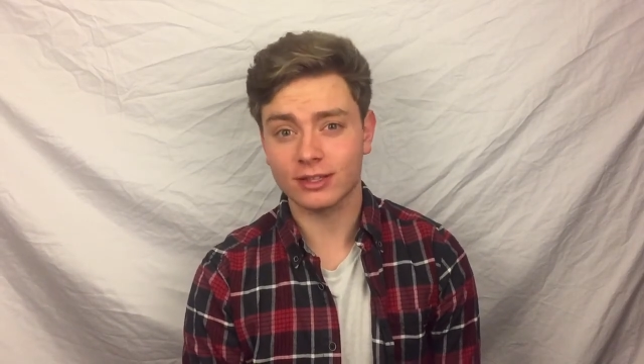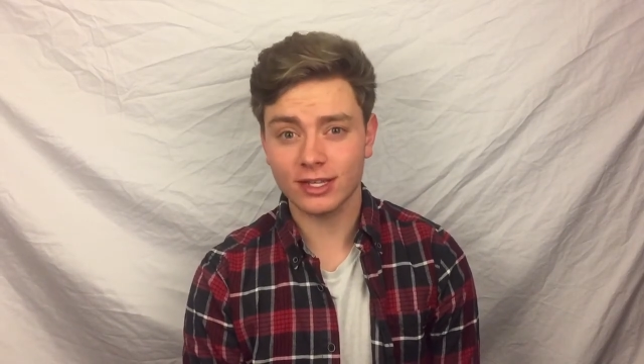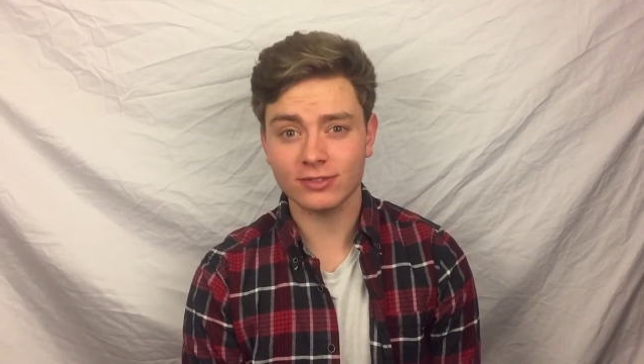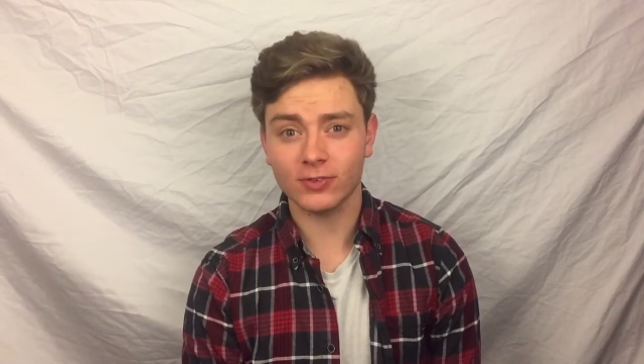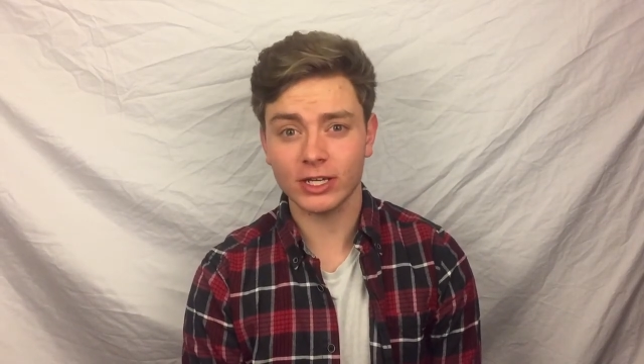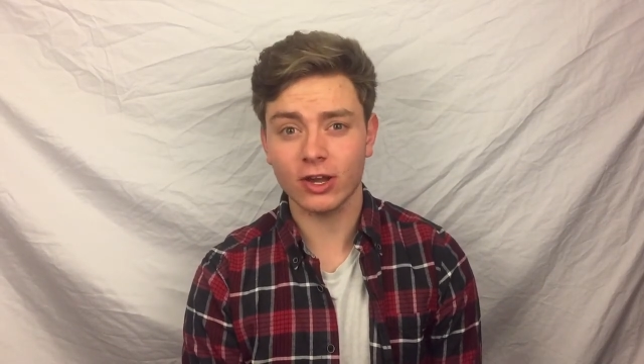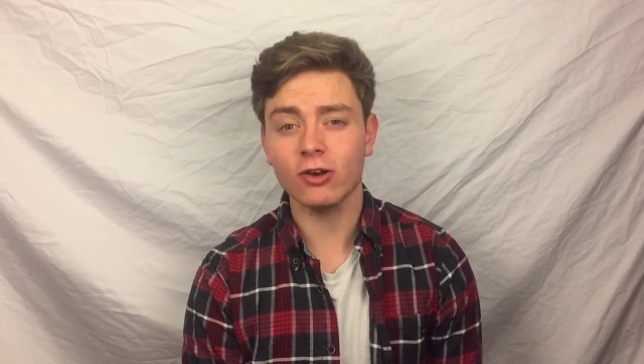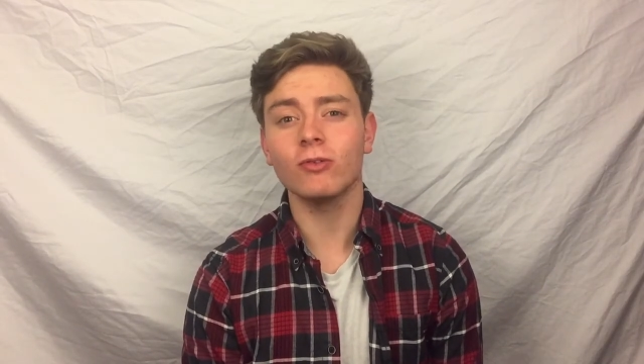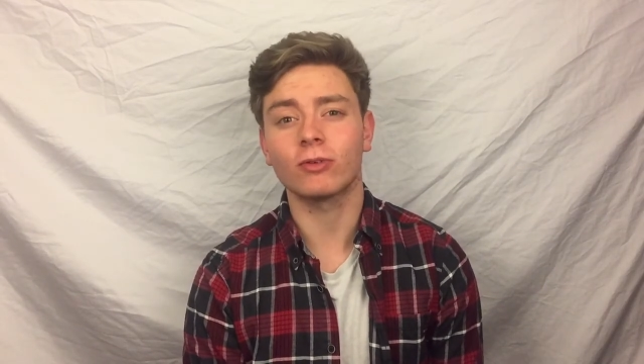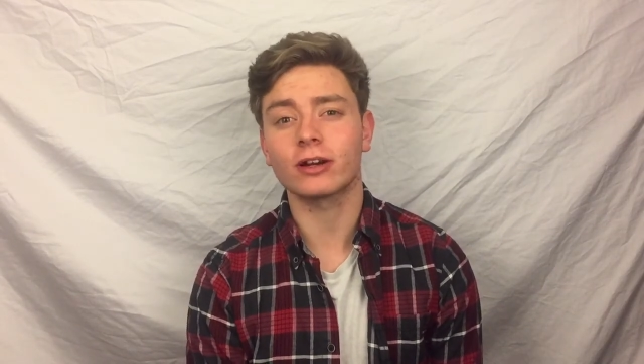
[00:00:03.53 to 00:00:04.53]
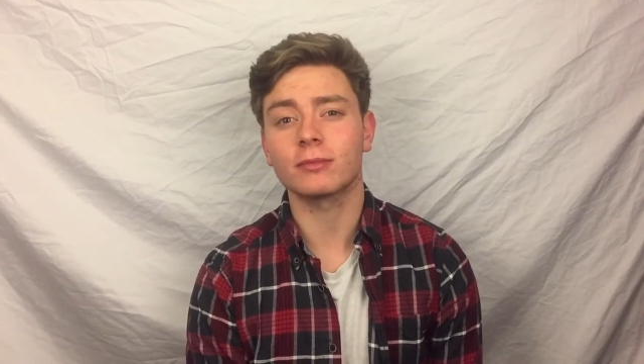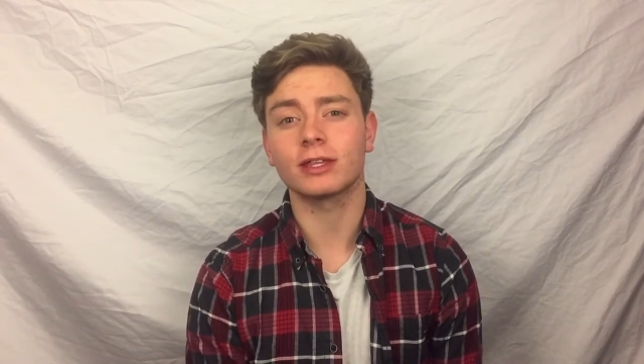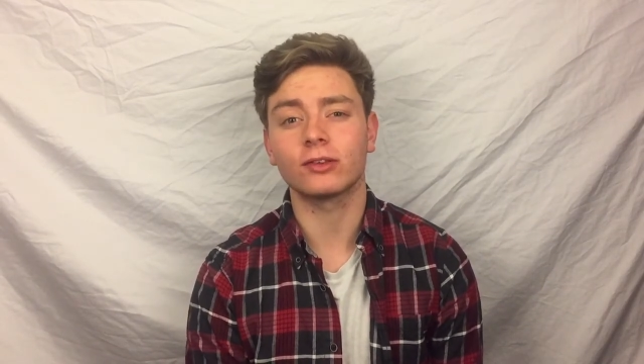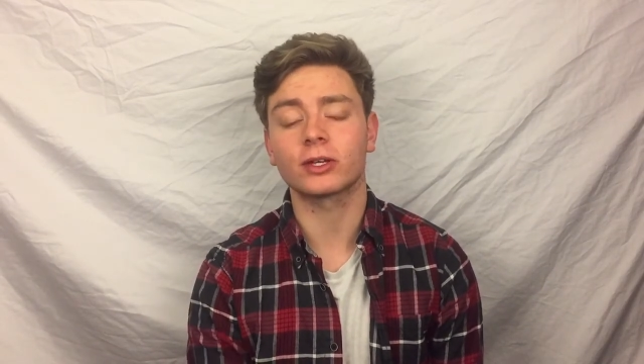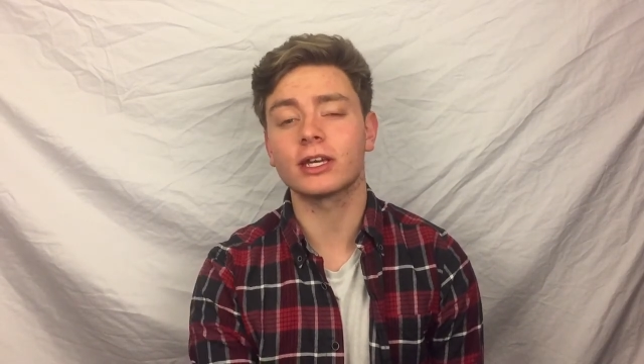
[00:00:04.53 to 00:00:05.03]
In this video, we're going to
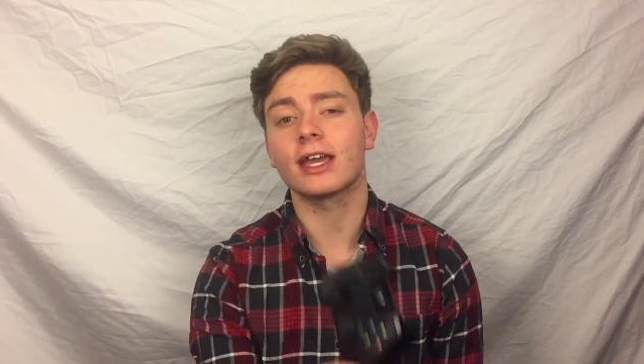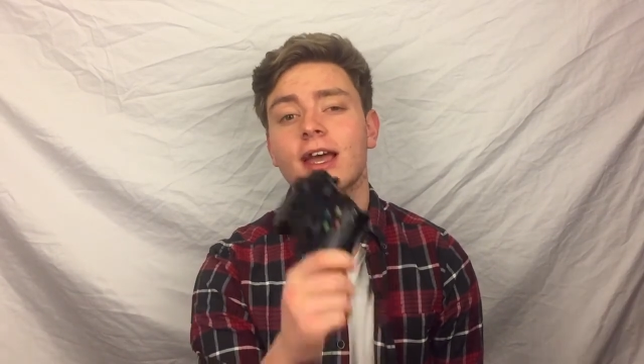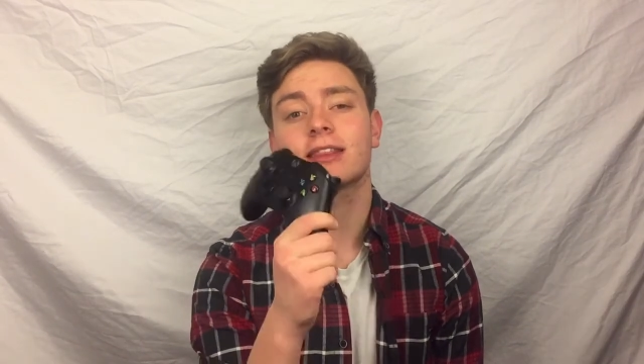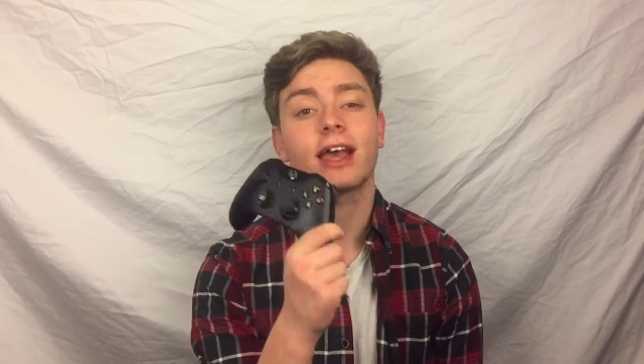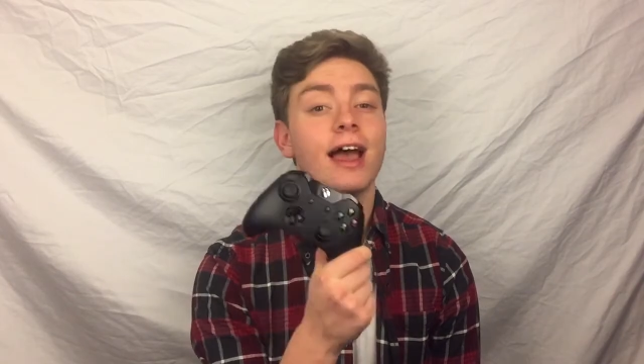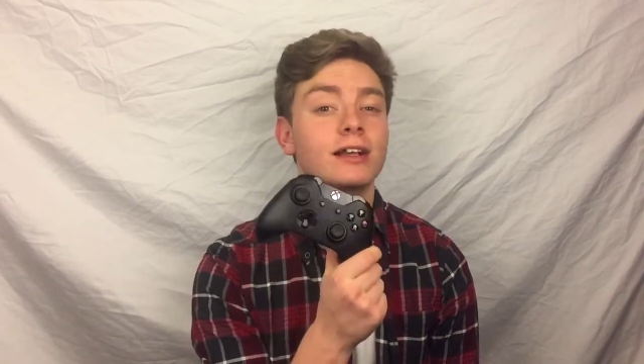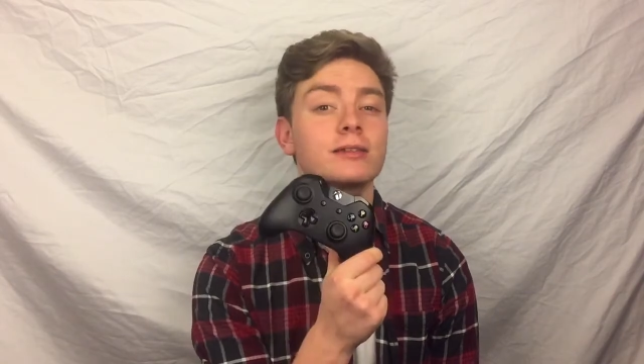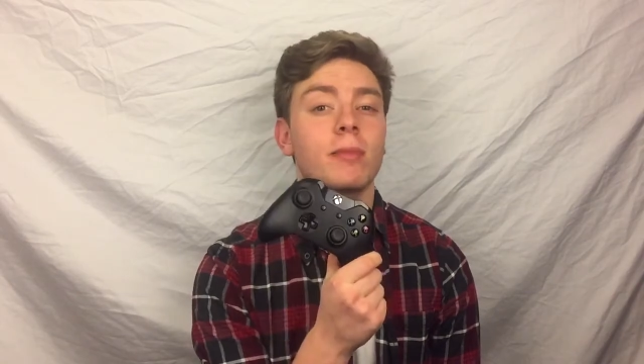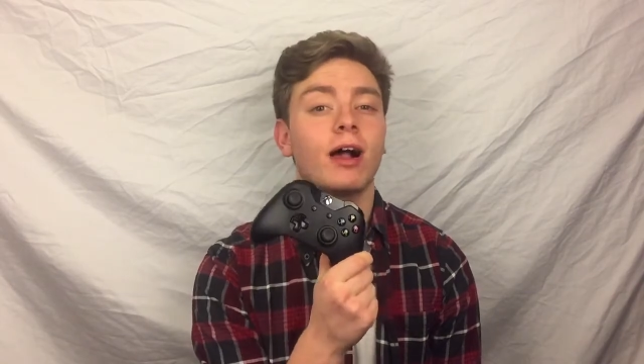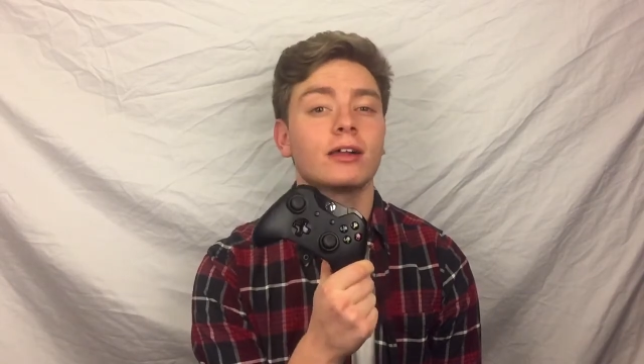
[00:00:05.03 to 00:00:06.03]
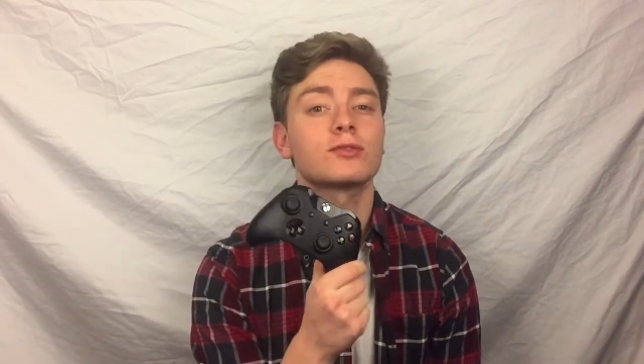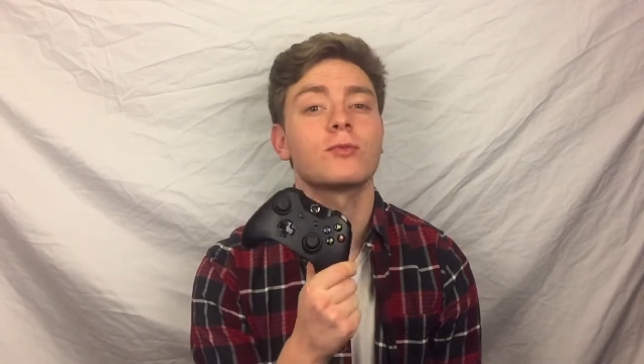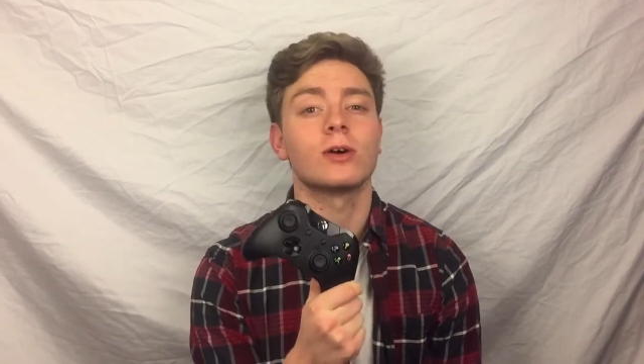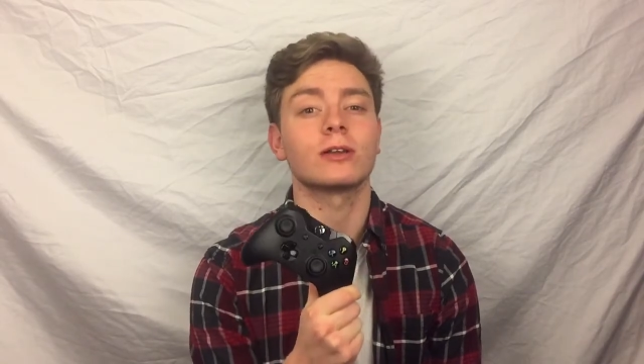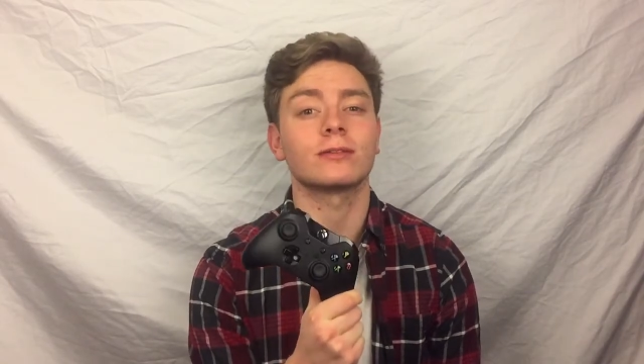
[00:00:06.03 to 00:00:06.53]
be looking at the Xbox
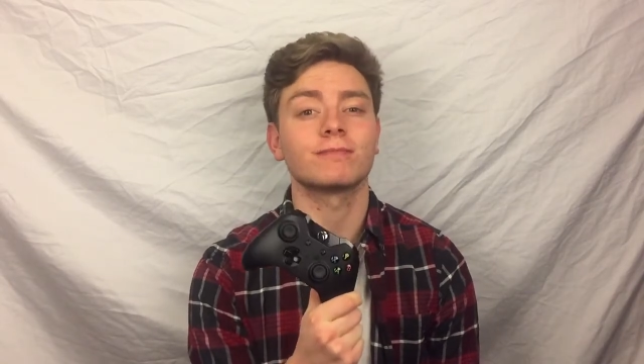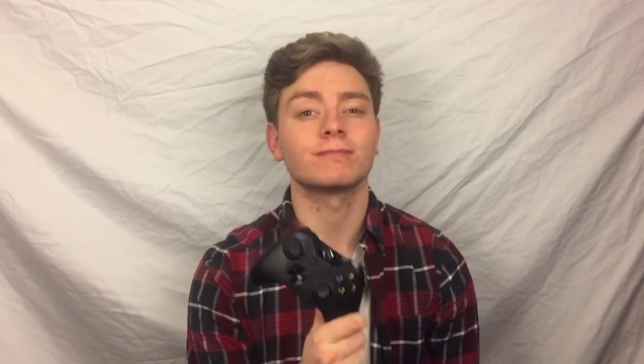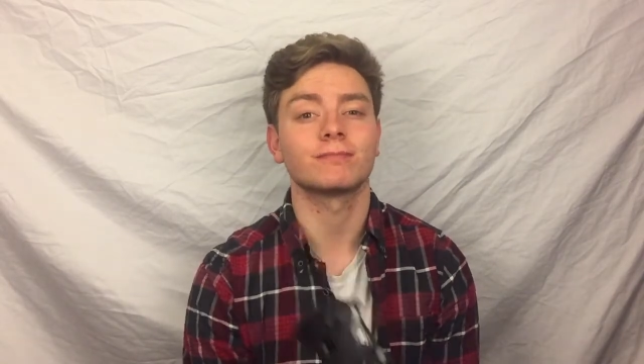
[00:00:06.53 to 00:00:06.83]
One.